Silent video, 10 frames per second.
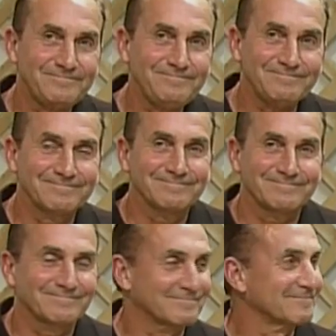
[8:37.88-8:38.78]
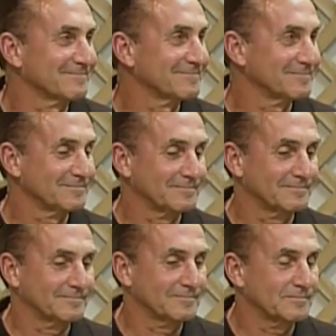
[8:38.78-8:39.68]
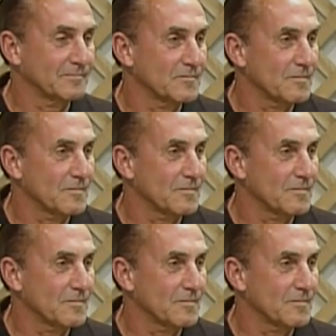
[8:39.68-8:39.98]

The person shown says nothing.